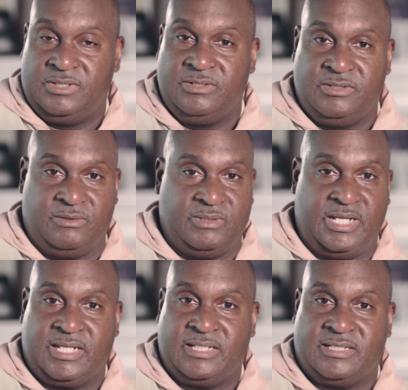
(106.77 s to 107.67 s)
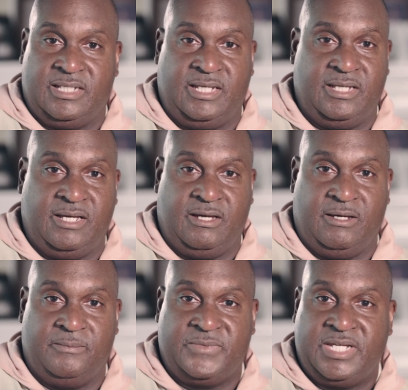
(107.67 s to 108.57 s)
You know, like I say,
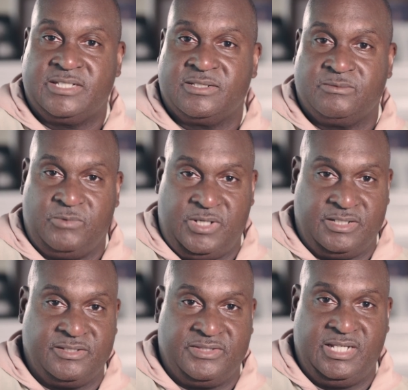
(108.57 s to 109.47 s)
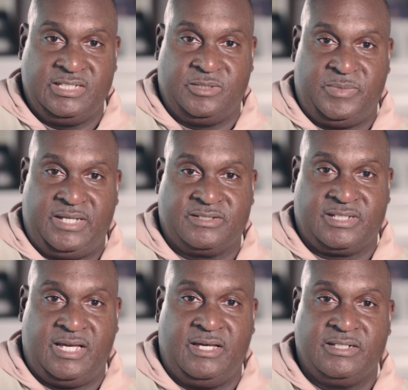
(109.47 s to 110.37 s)
um, that's one of the things about
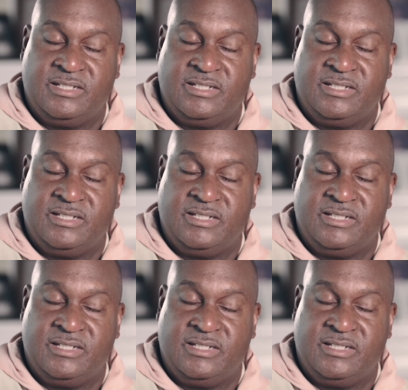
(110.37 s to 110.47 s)
scouting